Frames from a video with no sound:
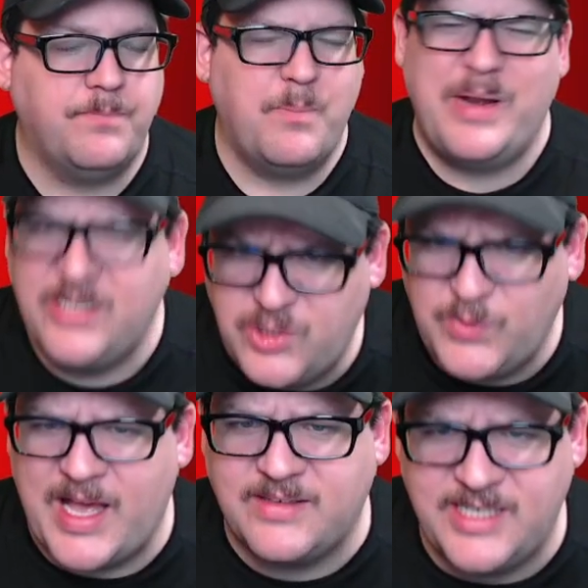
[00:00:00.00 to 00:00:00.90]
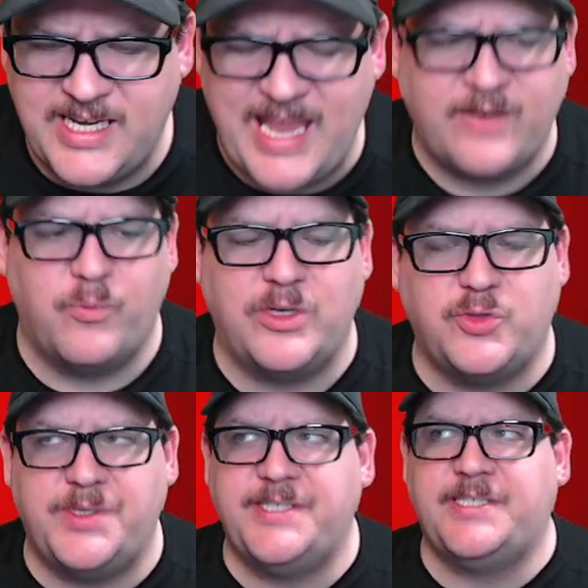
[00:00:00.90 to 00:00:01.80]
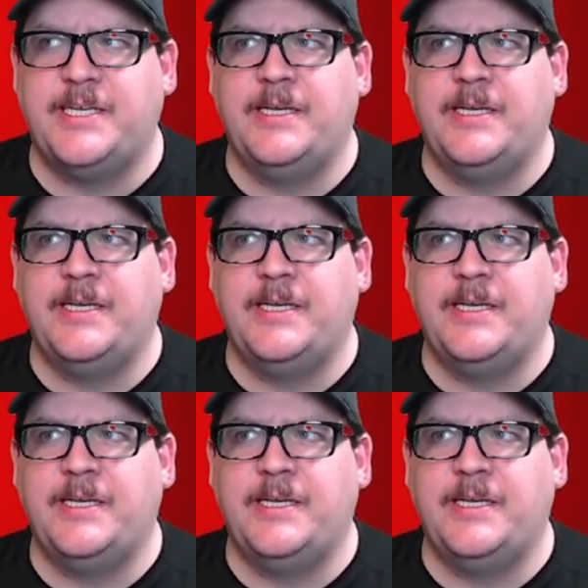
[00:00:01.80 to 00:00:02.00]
but in 2008, which was